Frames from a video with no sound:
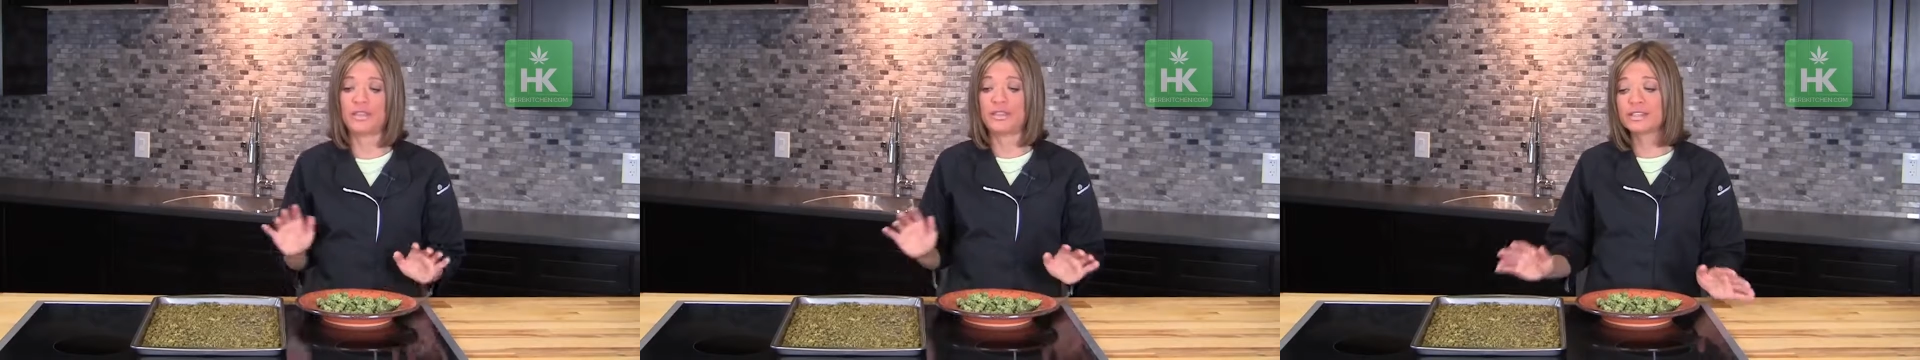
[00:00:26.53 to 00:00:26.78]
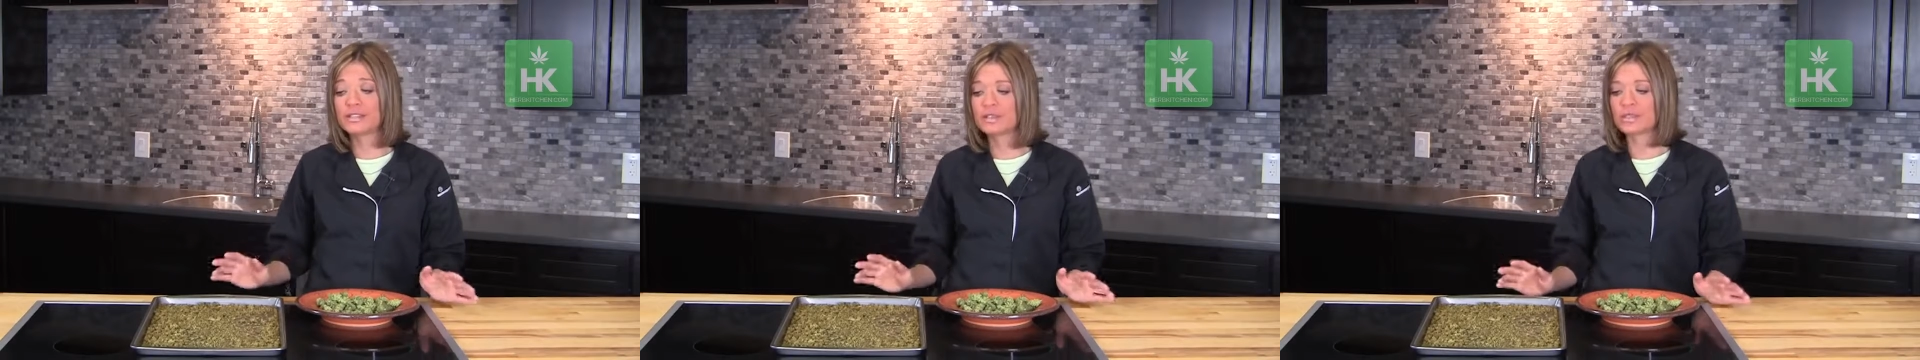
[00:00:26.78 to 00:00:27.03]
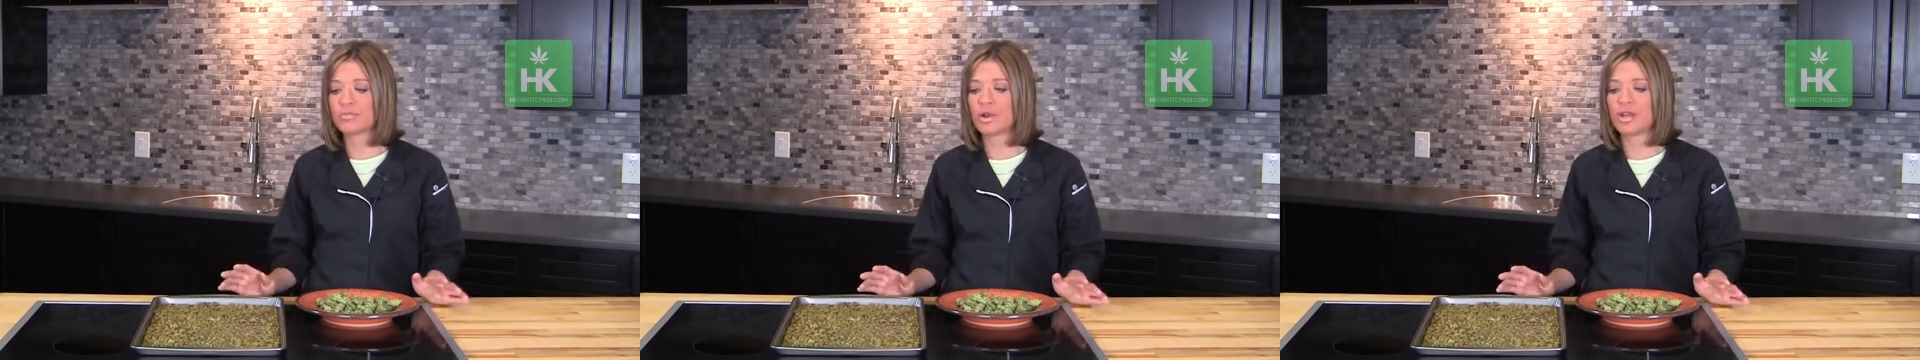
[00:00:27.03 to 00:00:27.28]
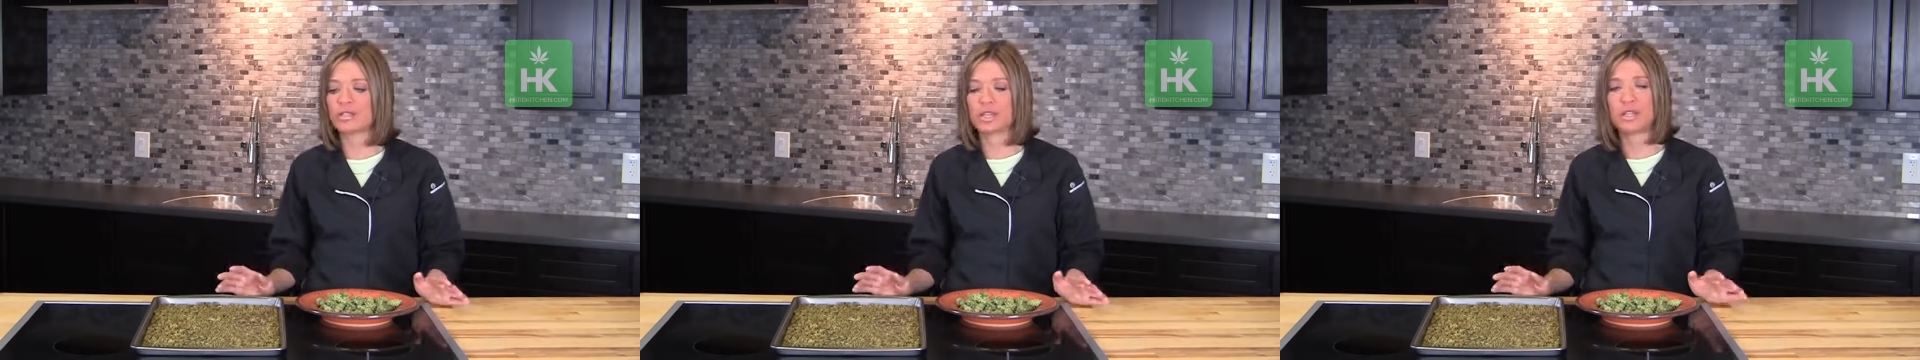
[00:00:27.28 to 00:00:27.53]
This is the
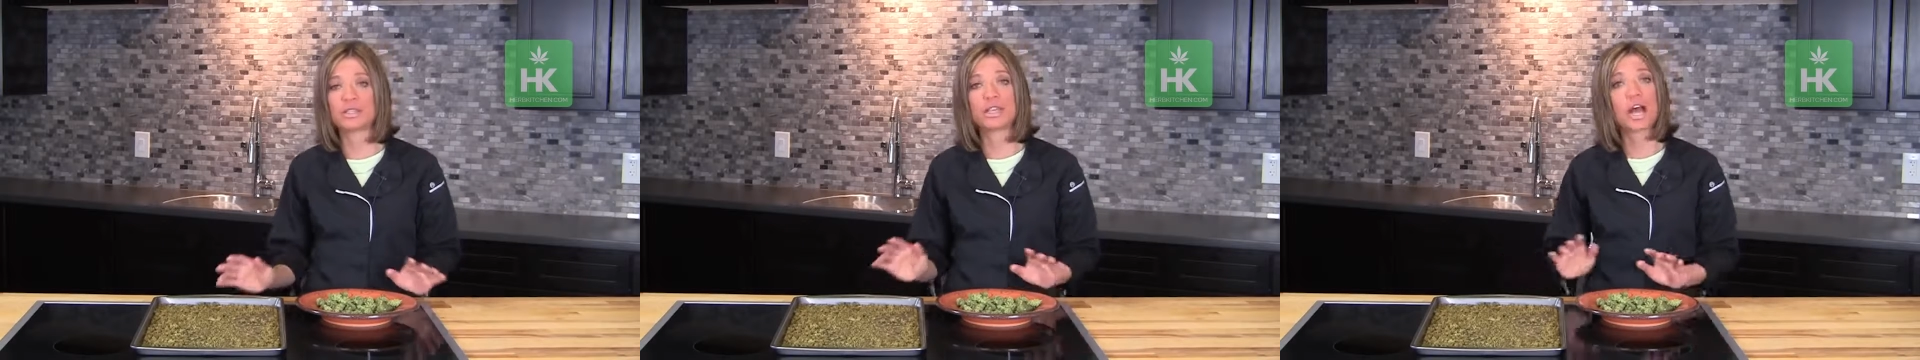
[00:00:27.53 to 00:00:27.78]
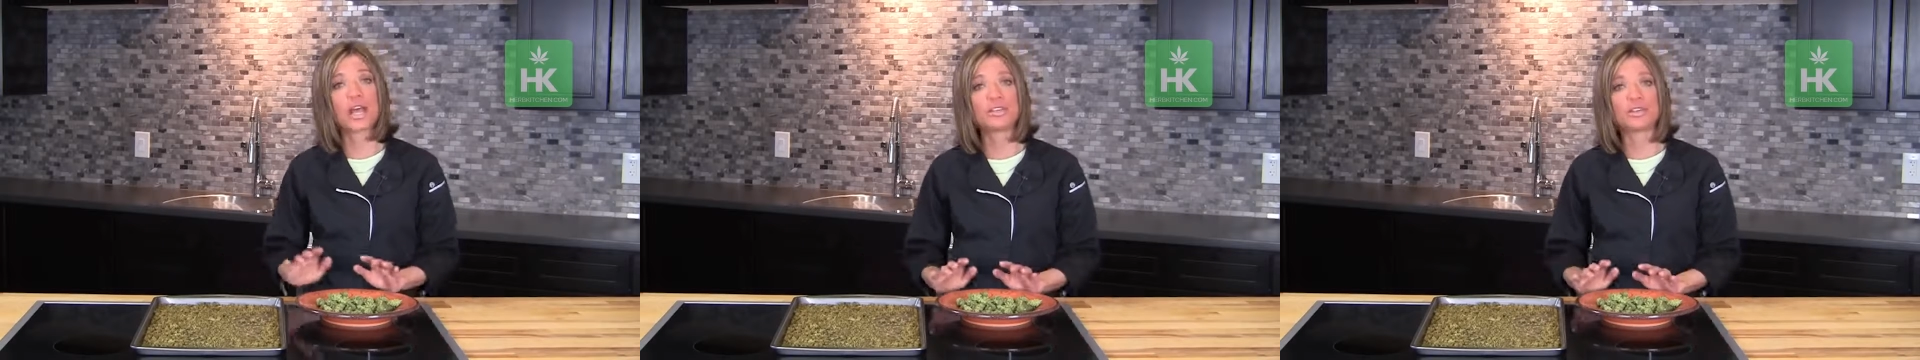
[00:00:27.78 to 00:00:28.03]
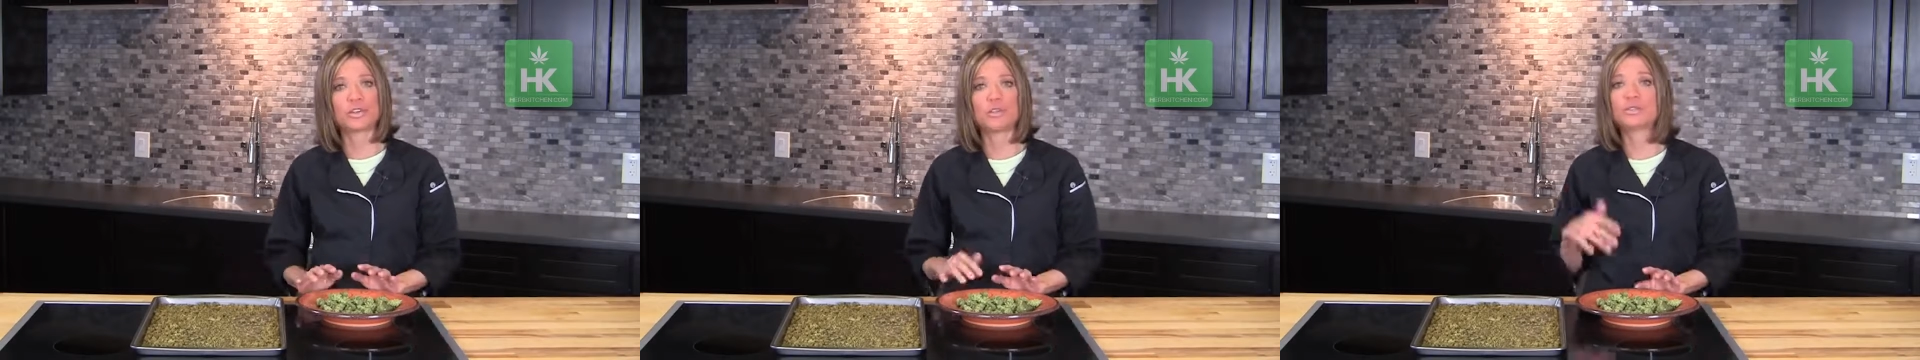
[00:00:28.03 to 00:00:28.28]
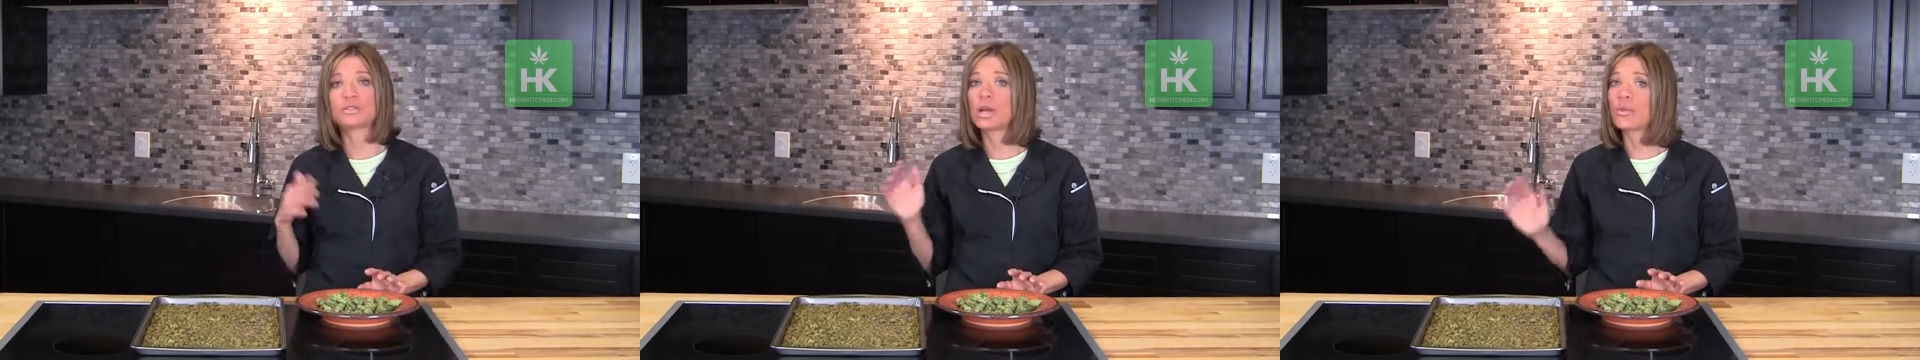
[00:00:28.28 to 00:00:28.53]
process that I
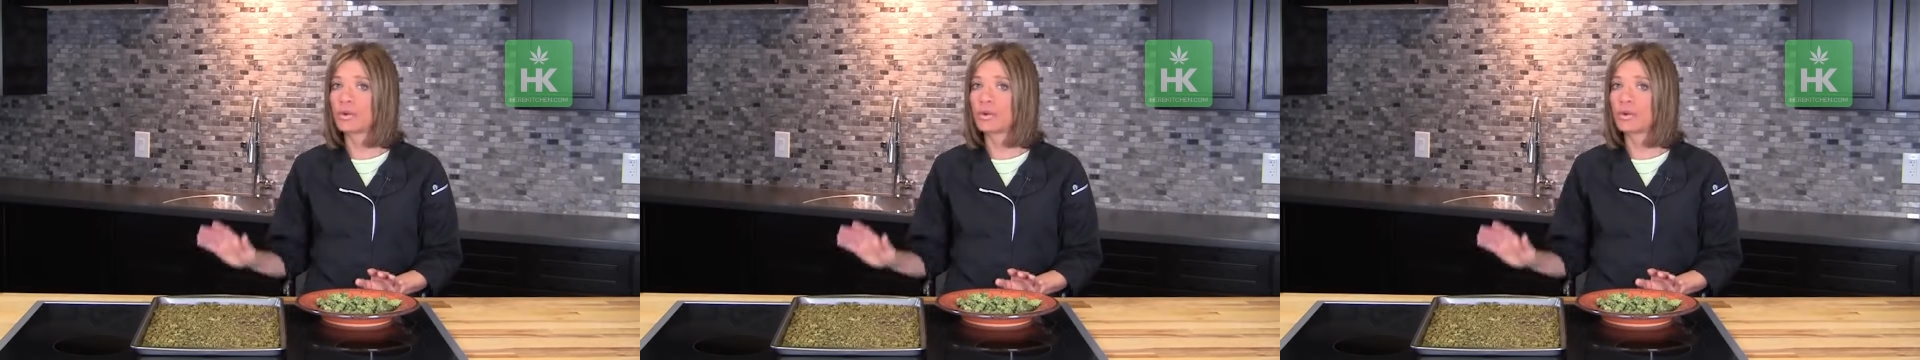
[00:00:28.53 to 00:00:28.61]
chose that